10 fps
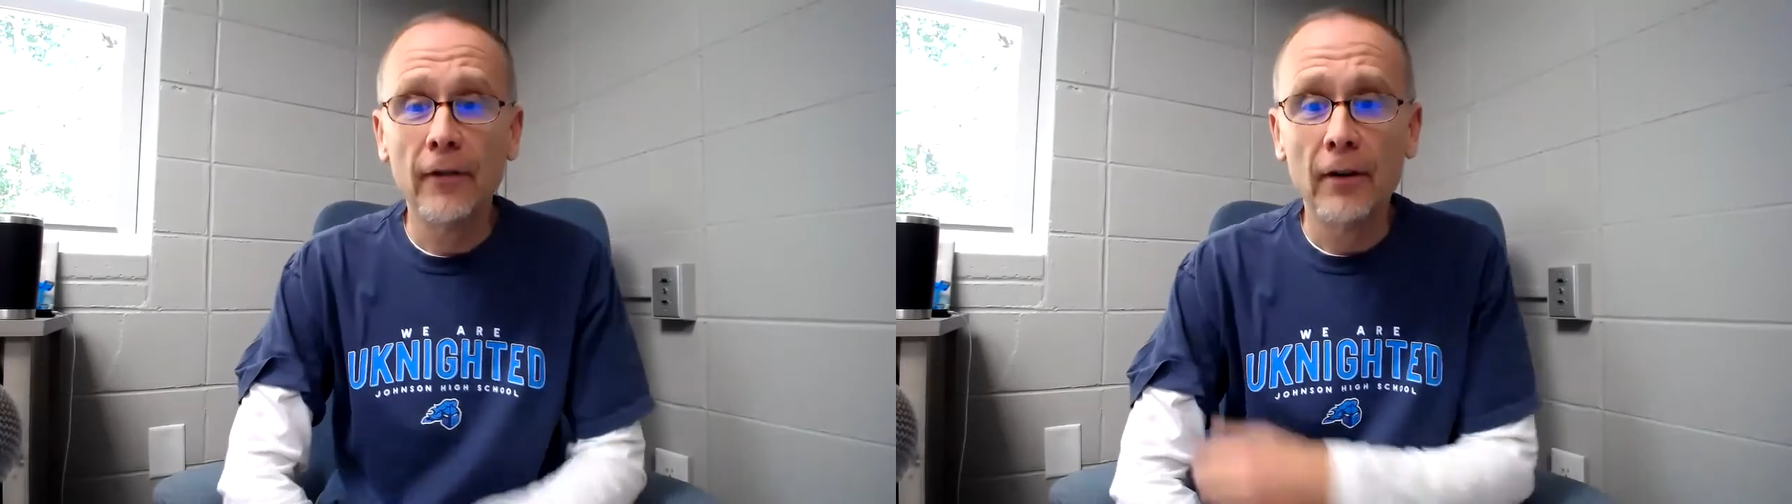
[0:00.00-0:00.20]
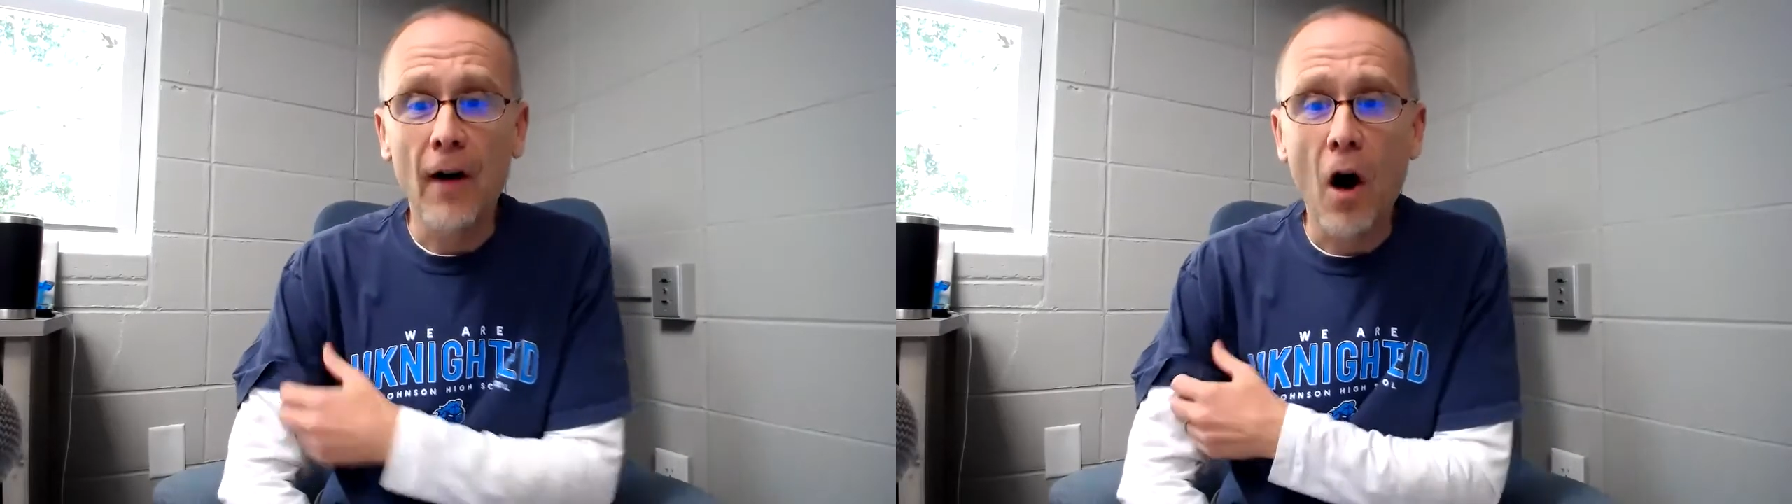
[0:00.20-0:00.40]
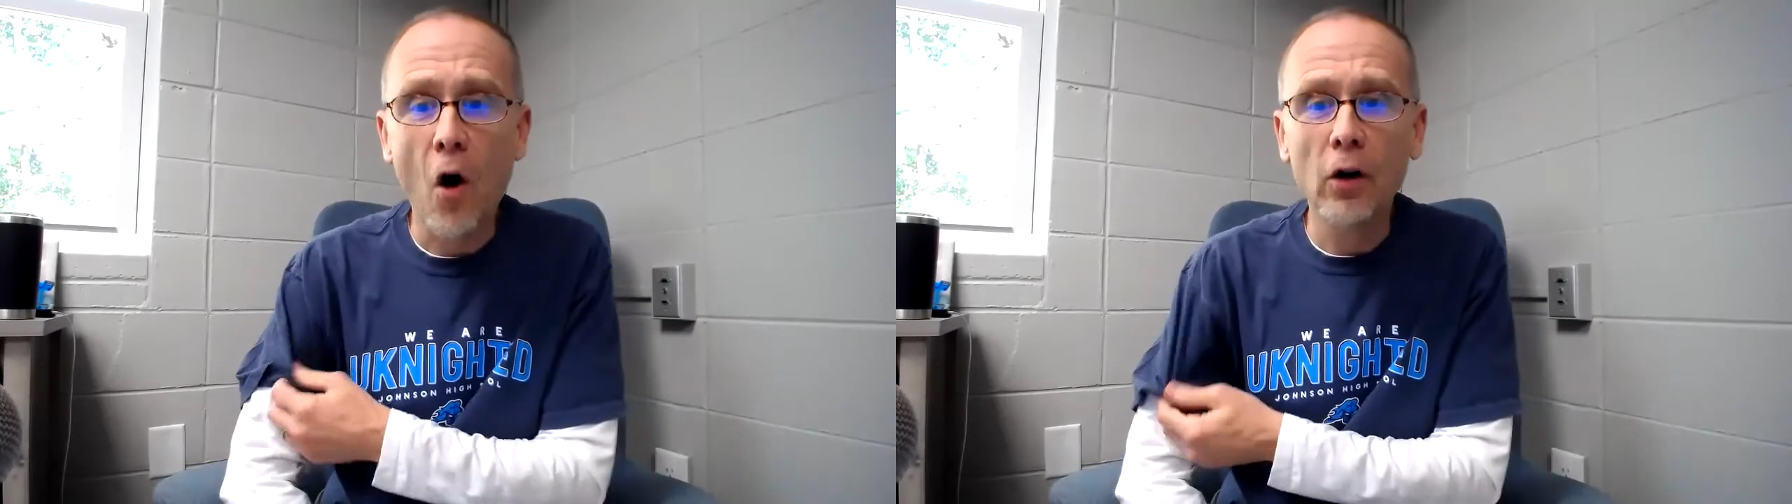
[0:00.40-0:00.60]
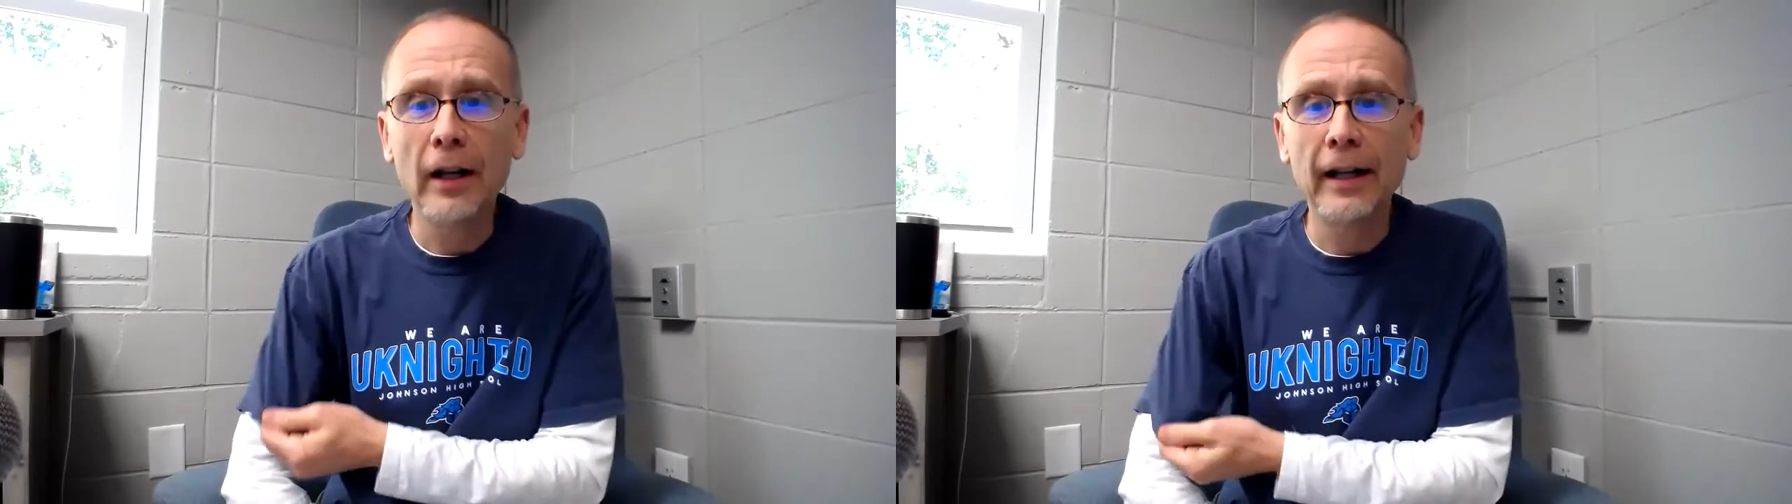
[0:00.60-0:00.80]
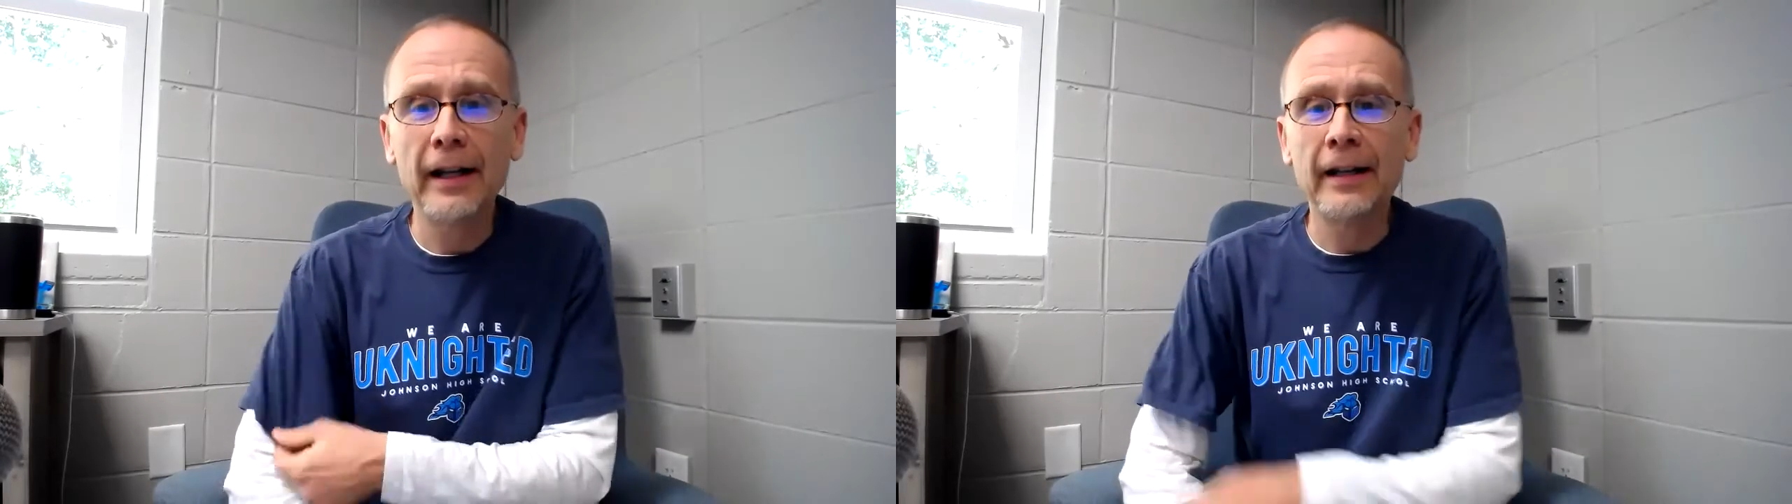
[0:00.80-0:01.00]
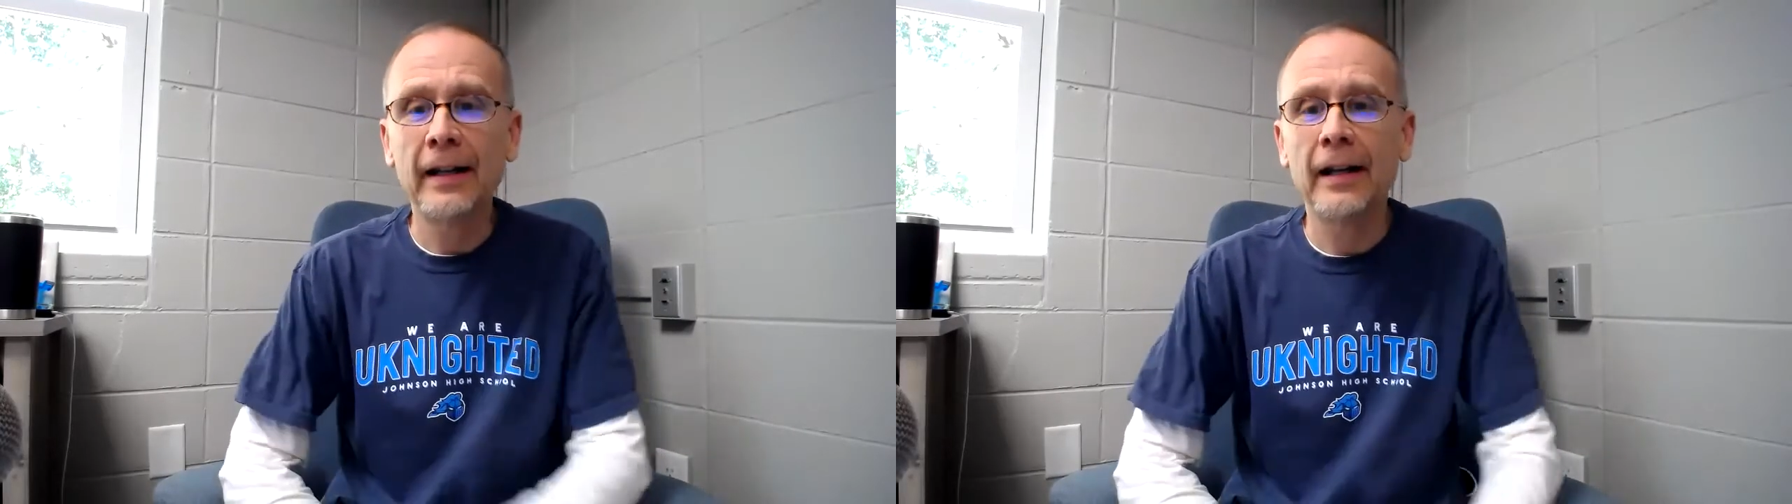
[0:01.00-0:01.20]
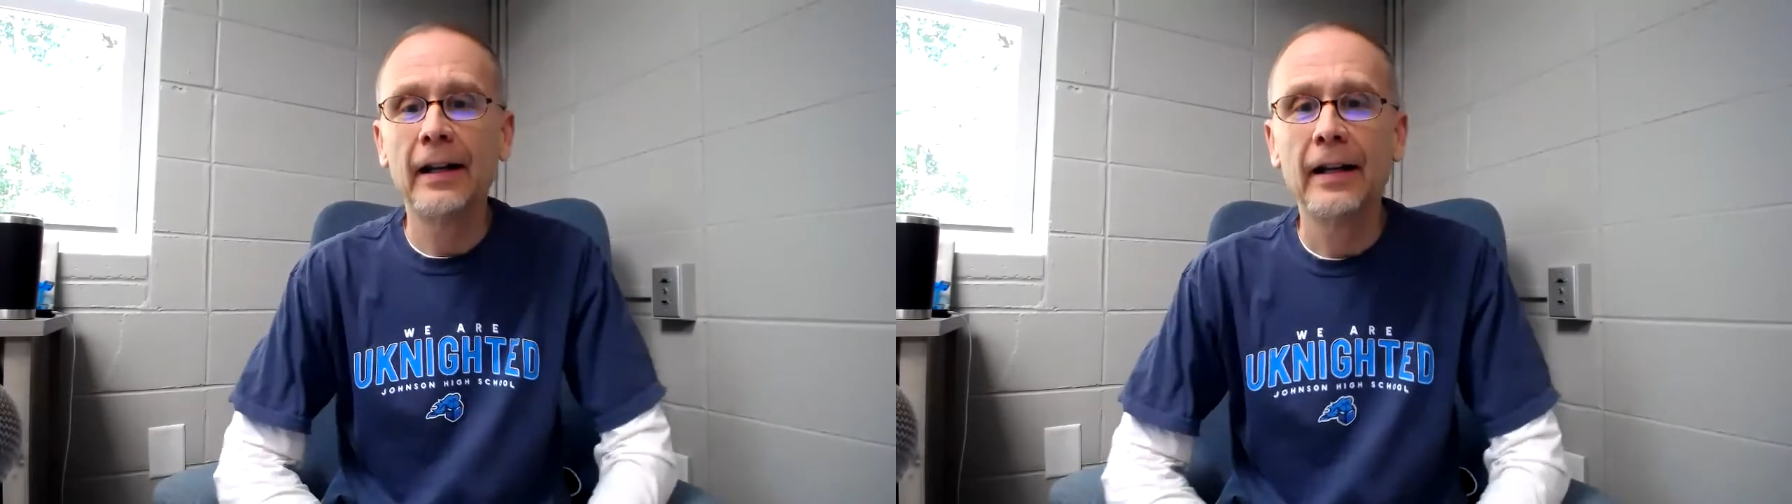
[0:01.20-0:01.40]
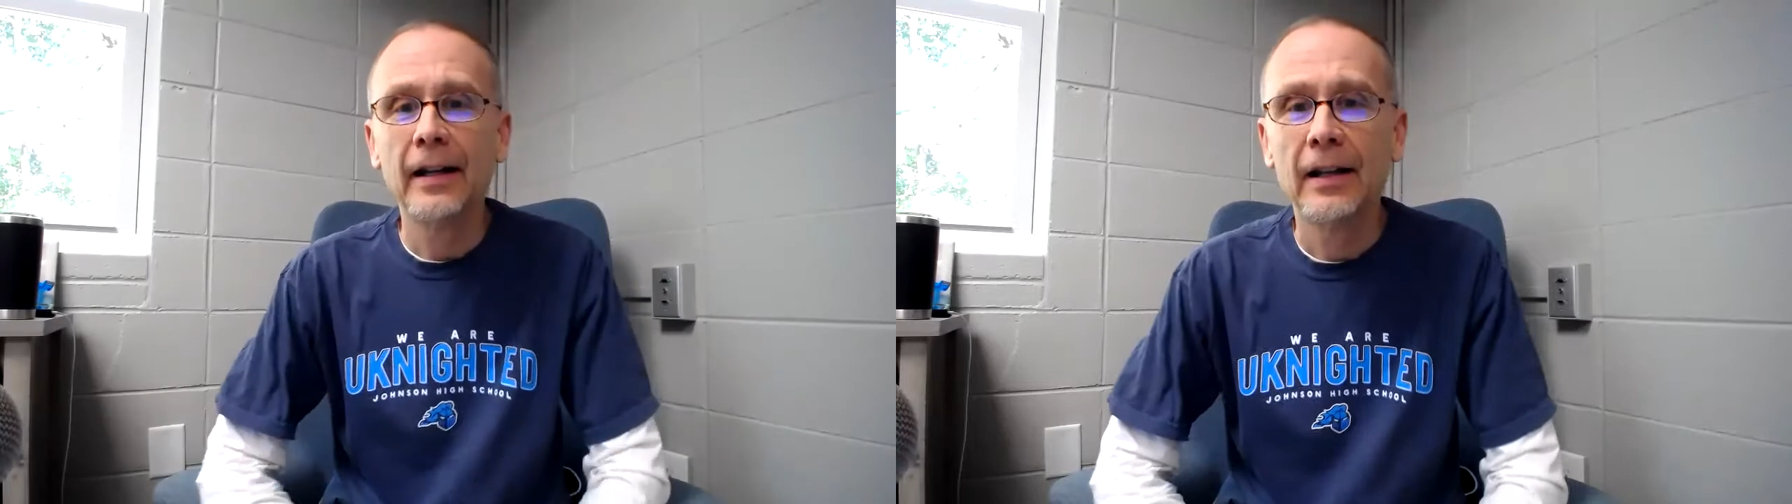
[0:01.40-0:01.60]
All In
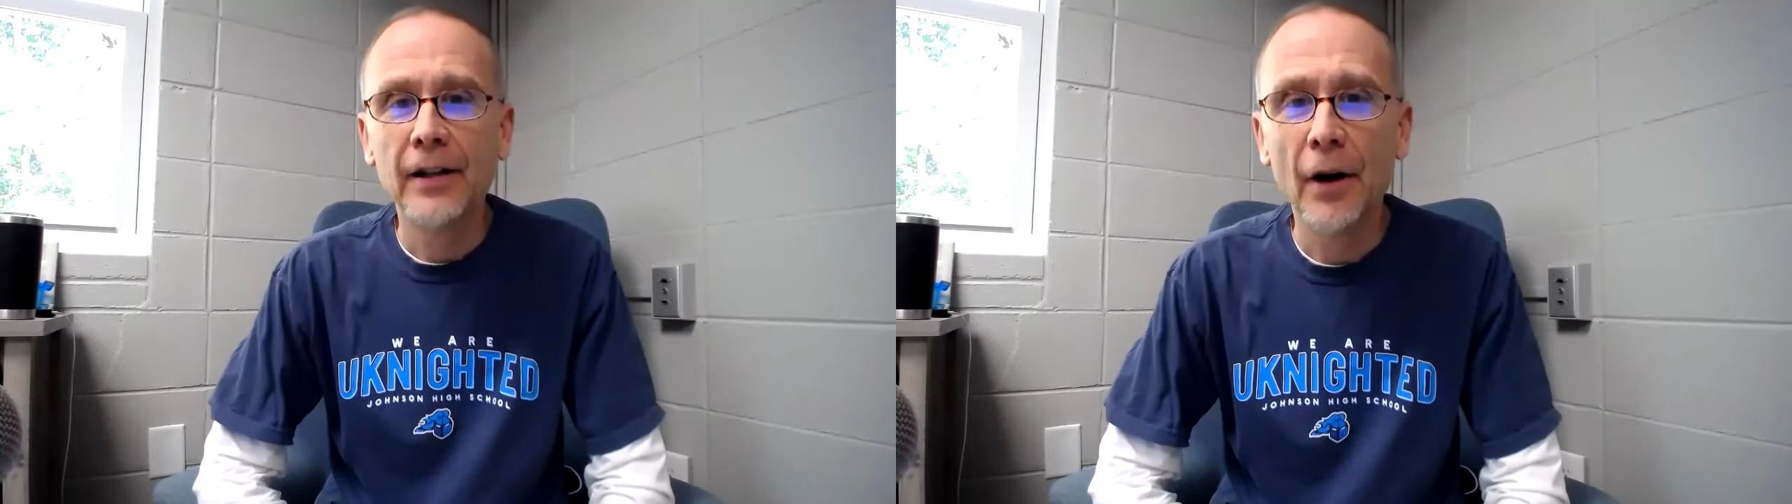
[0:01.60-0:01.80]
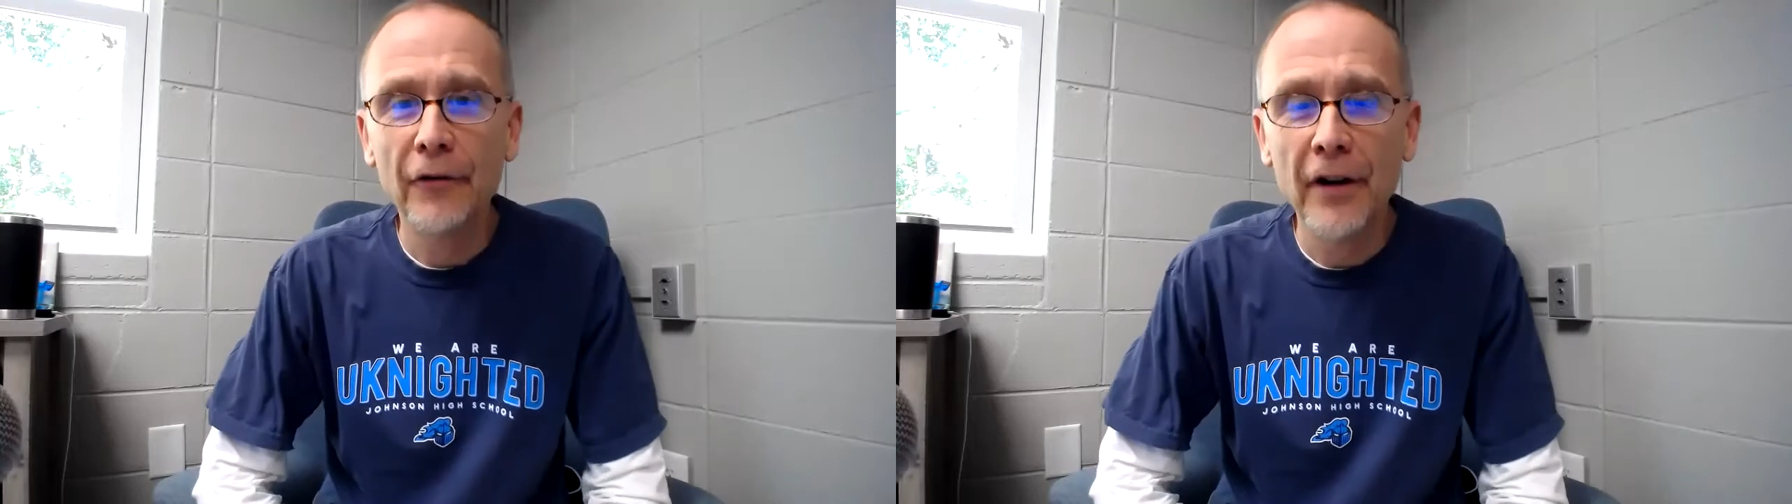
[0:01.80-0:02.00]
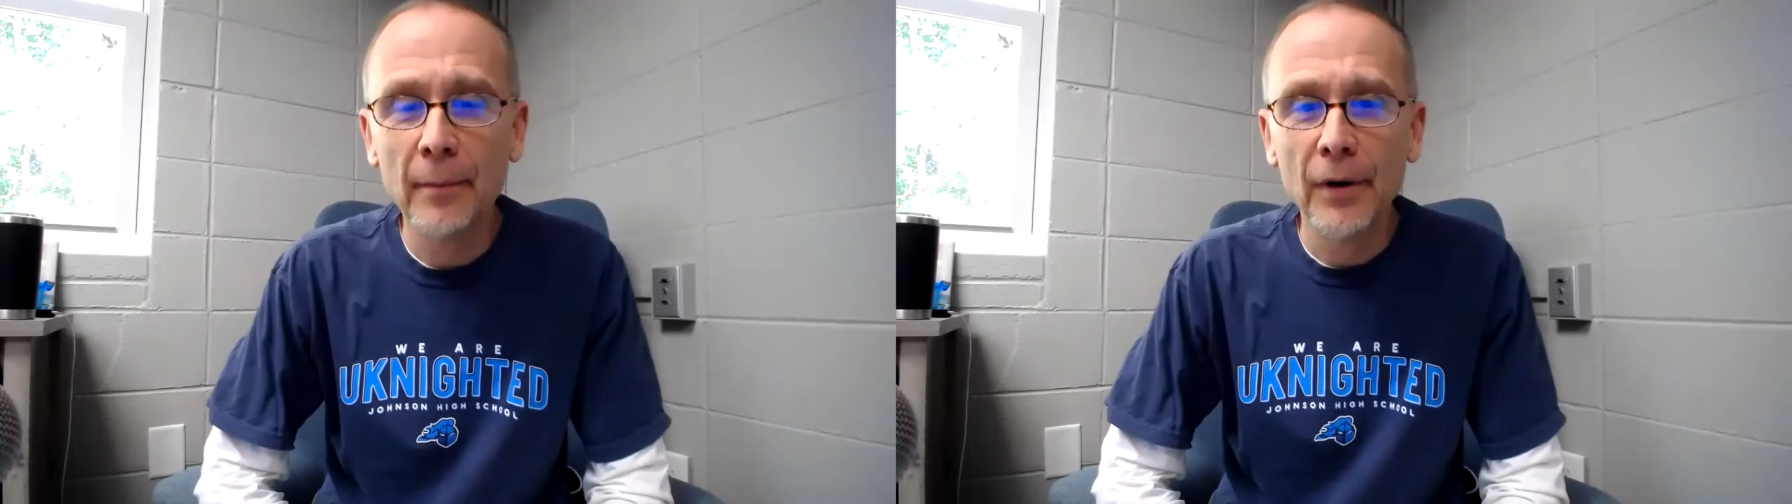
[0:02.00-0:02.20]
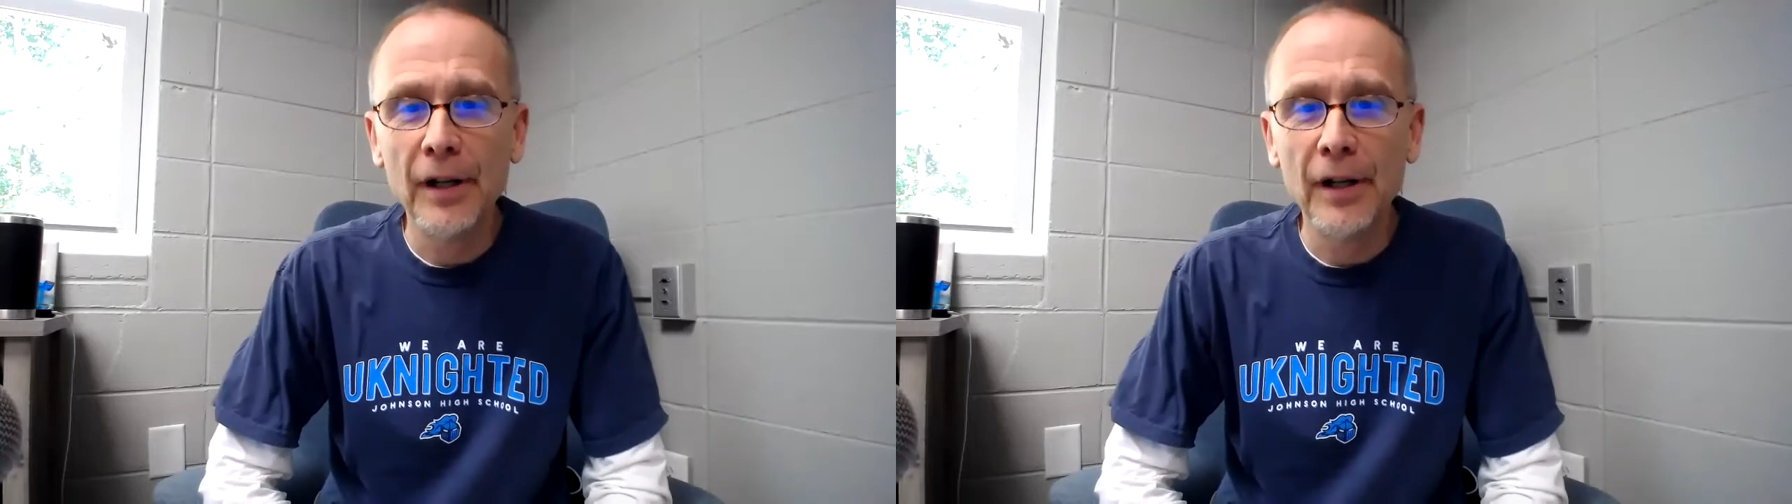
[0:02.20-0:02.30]
November.